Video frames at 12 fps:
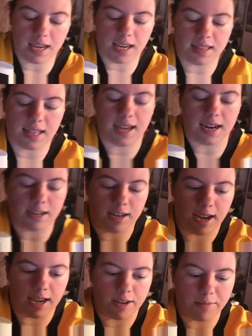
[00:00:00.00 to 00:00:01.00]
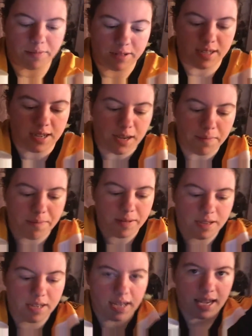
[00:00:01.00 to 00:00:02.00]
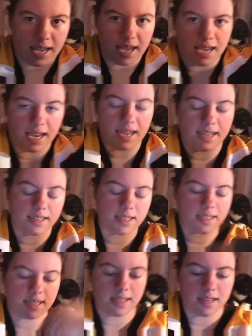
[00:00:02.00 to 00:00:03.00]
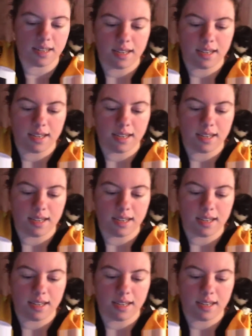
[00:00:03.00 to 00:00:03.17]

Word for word: And then I opened it up and just